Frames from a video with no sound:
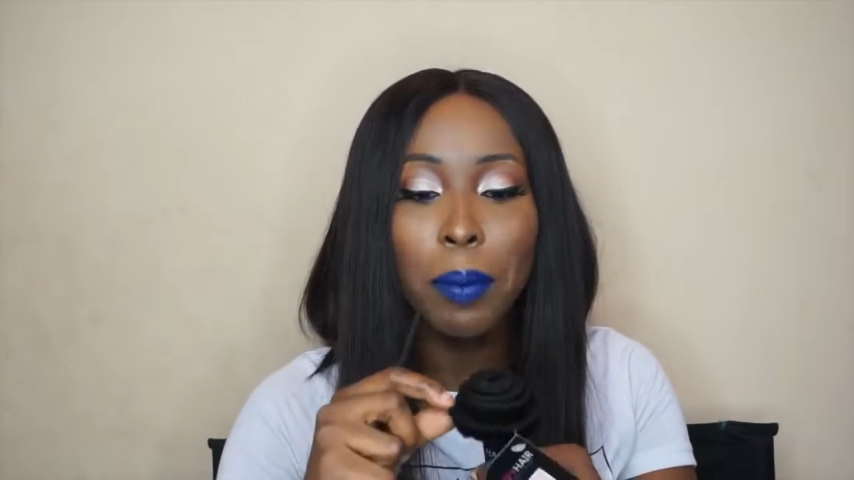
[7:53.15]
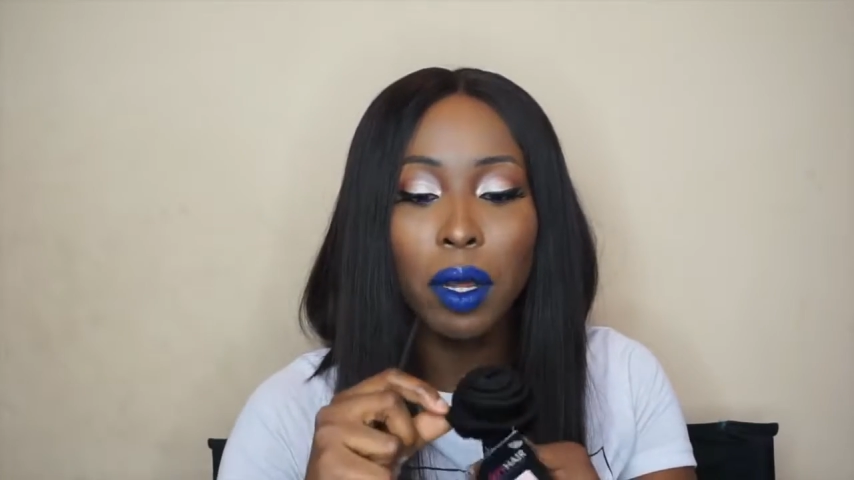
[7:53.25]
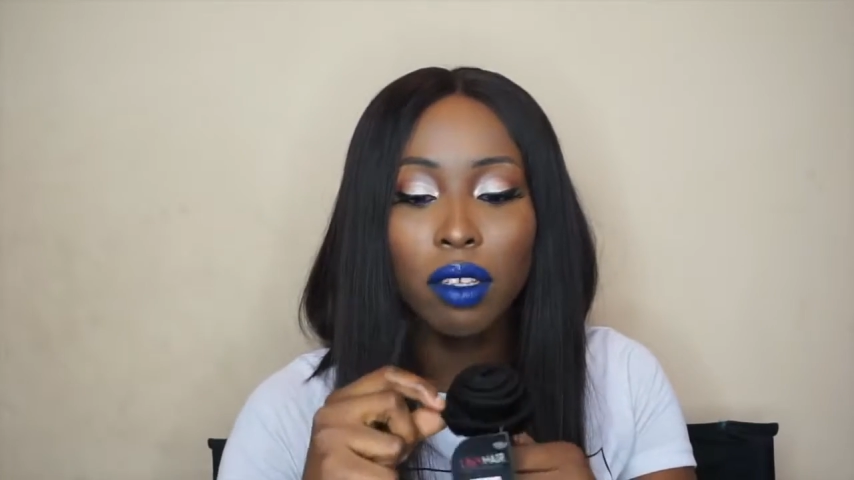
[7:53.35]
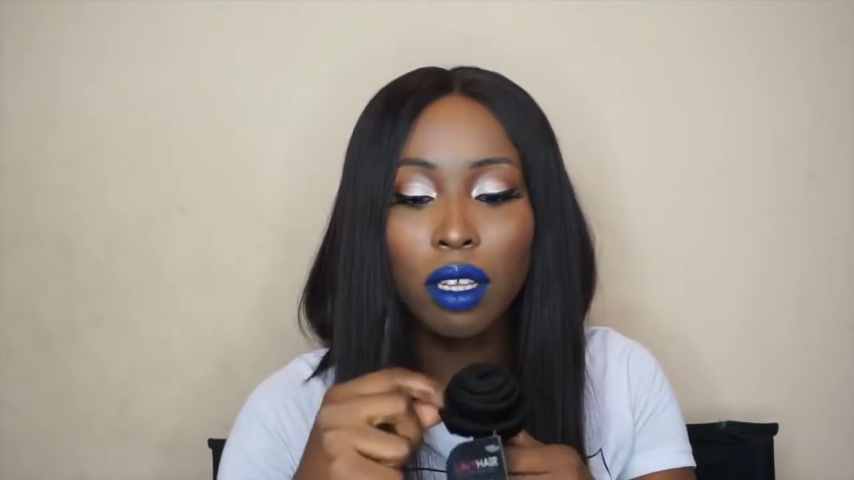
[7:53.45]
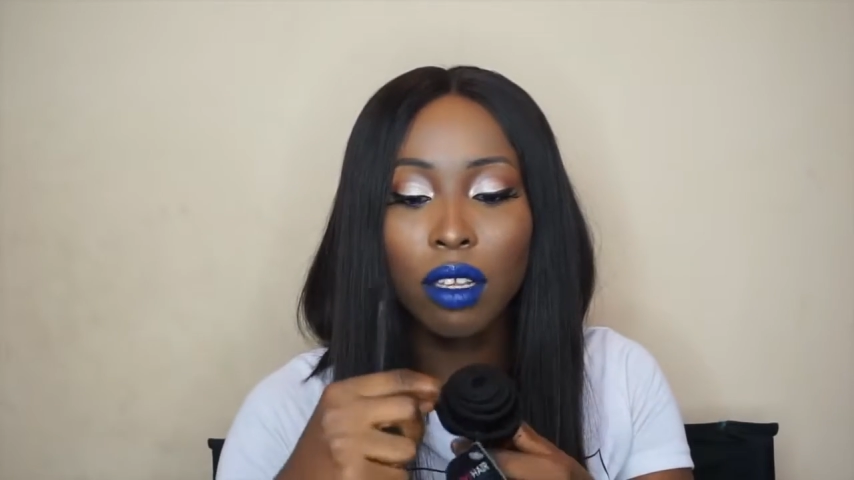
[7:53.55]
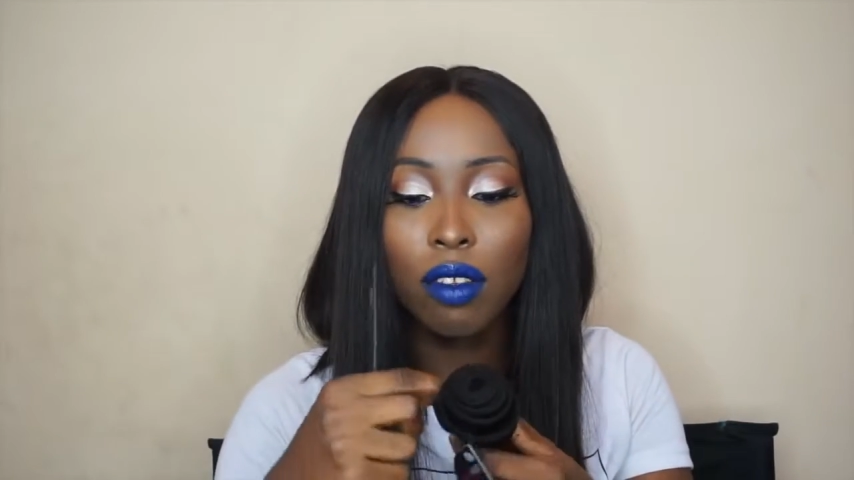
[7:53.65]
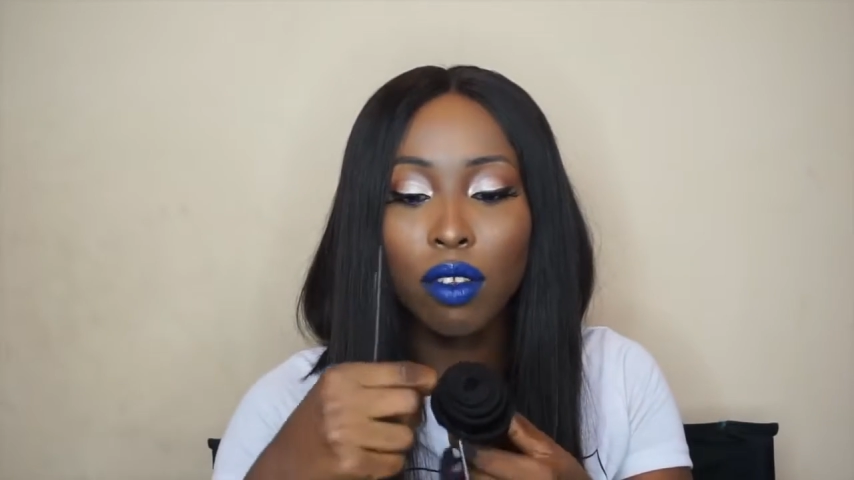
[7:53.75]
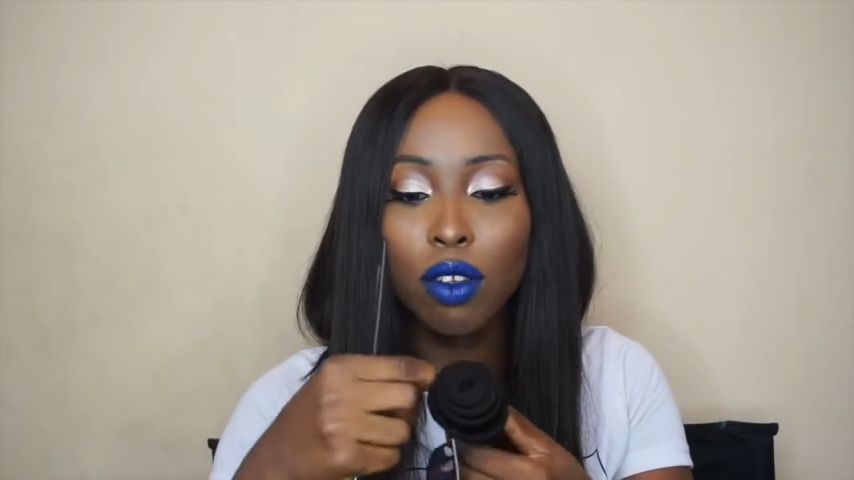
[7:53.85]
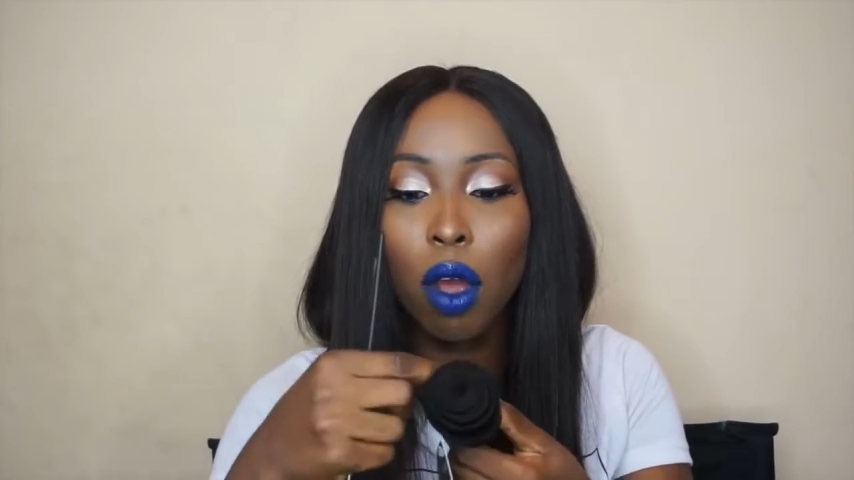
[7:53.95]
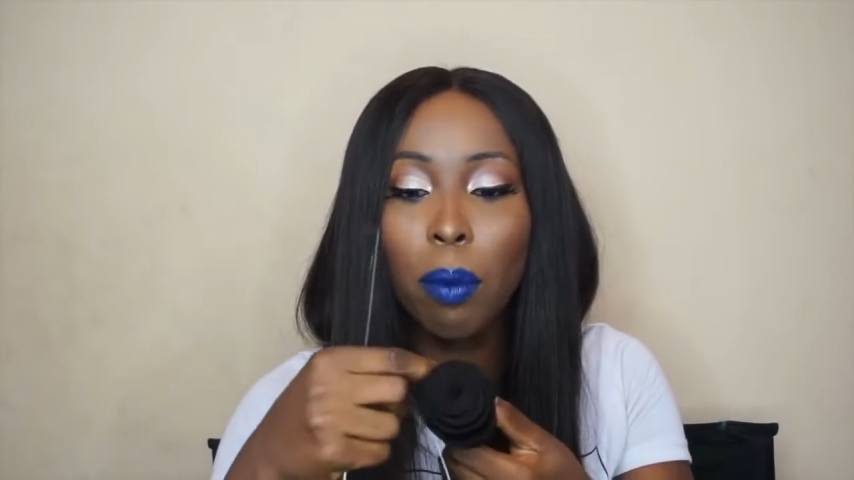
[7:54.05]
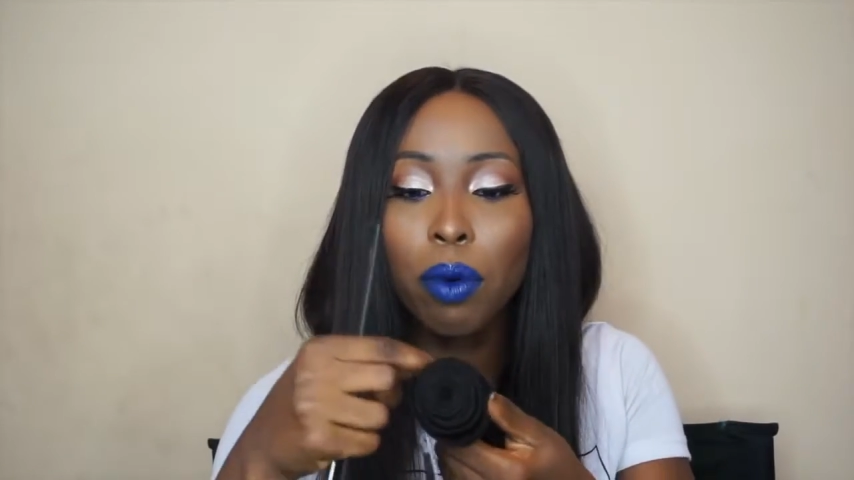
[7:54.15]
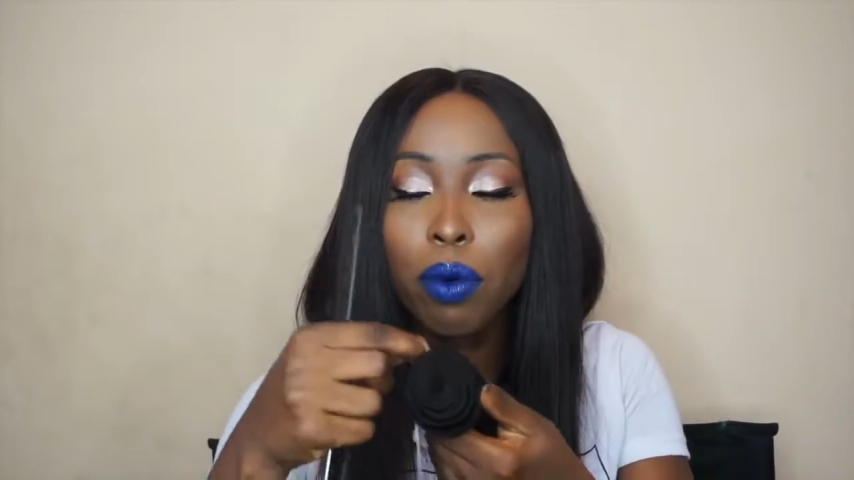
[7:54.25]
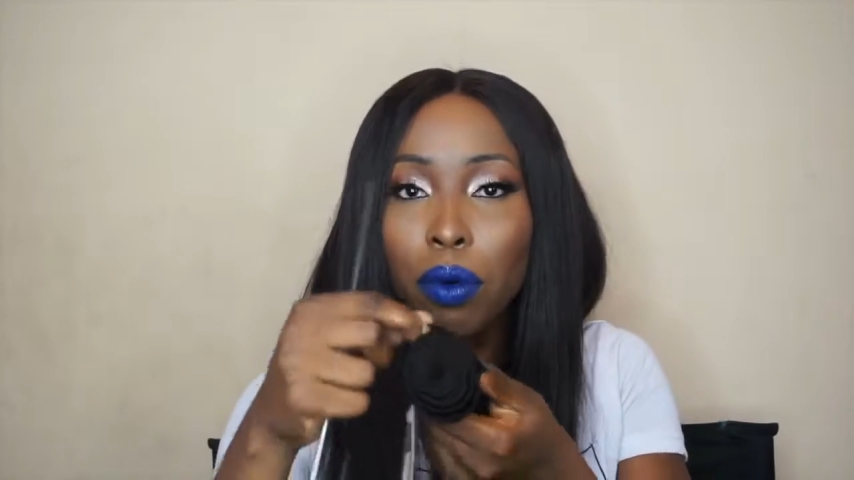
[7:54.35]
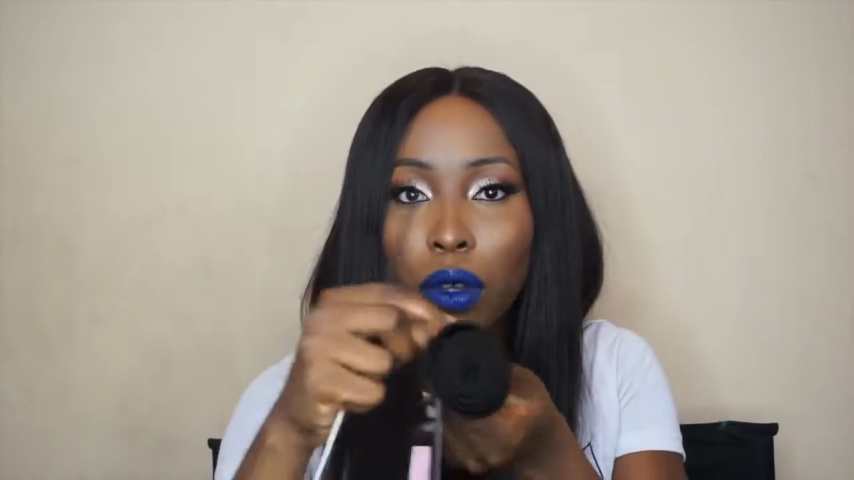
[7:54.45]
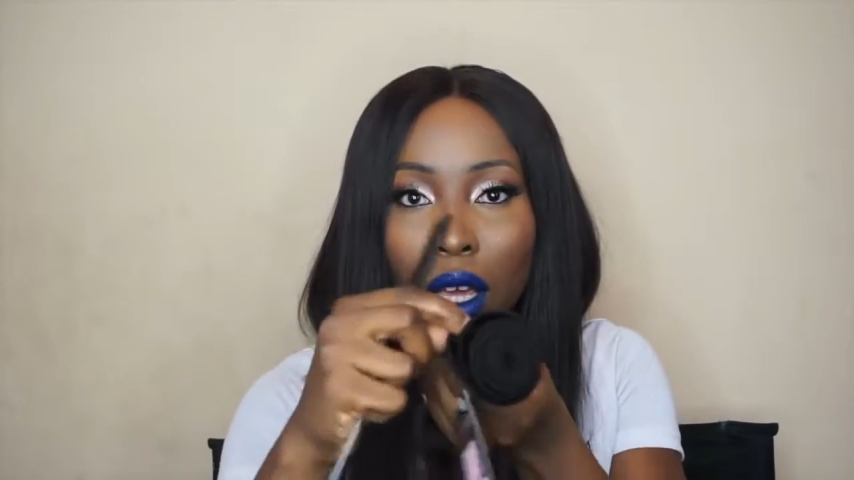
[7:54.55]
but it's
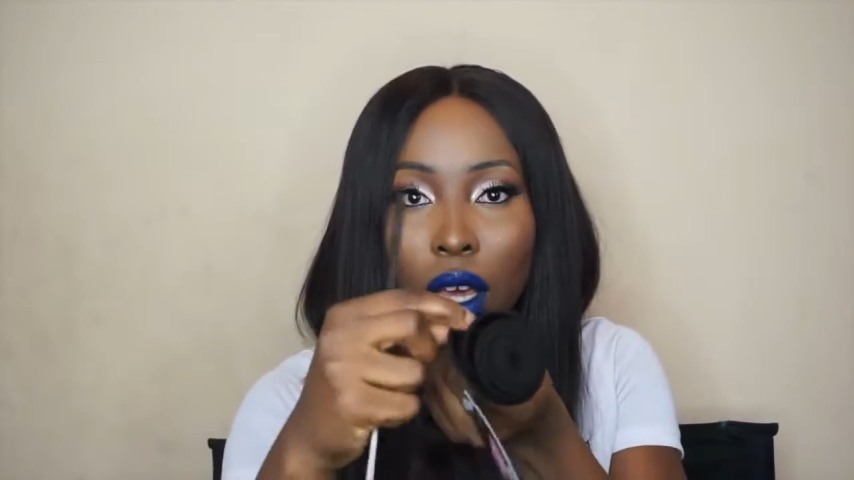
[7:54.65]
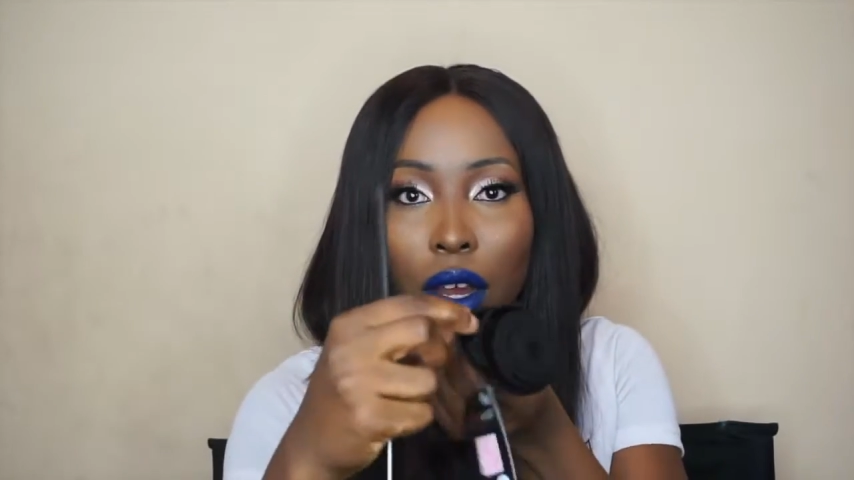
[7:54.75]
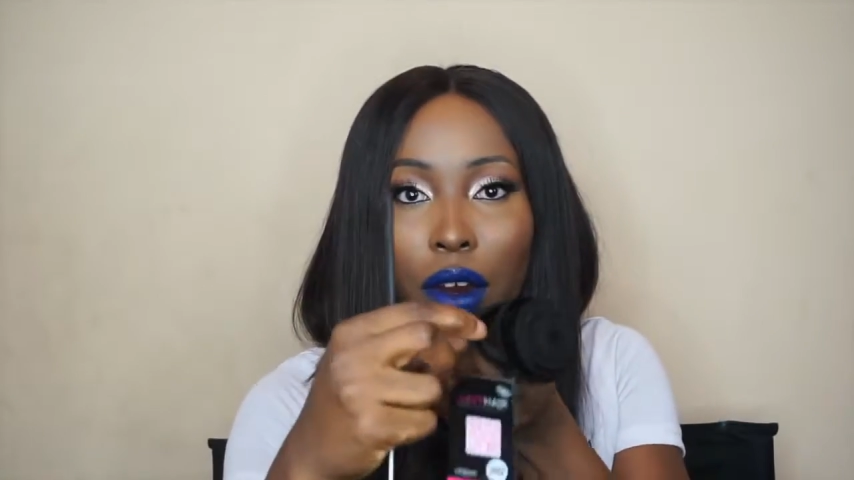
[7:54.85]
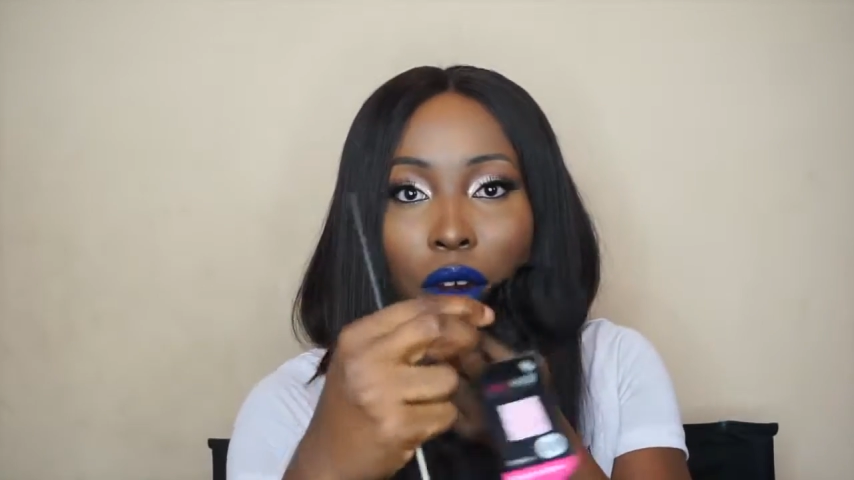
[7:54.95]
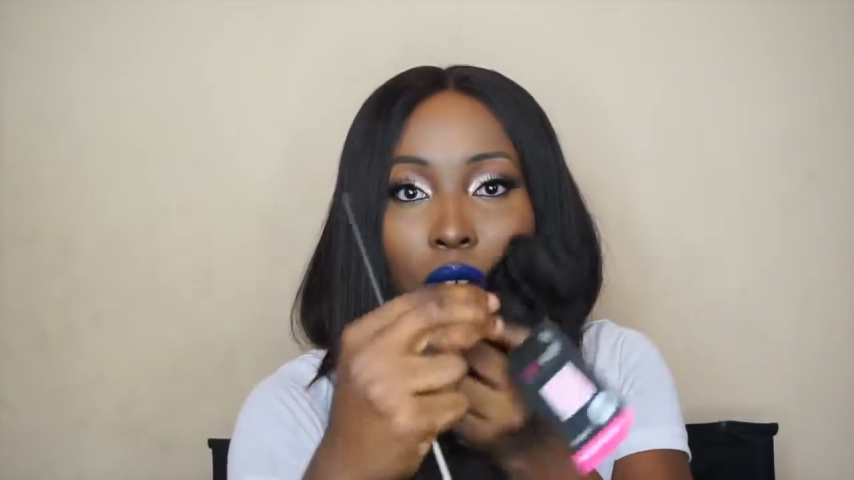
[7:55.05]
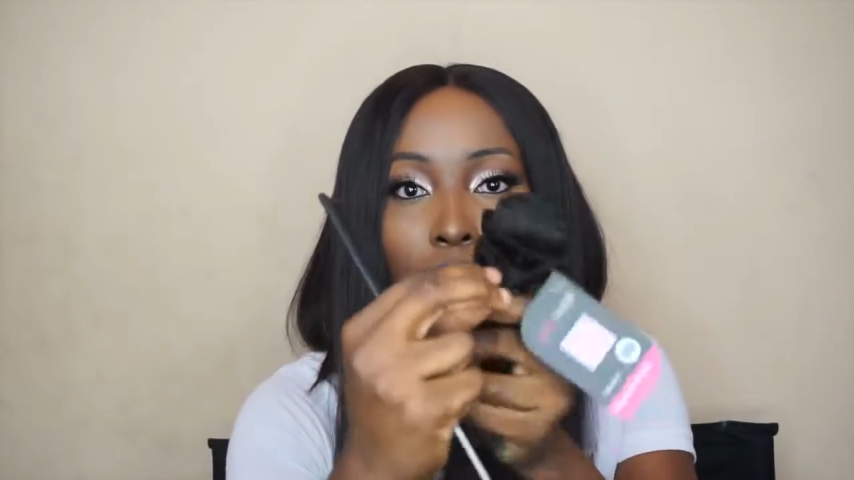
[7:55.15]
double here.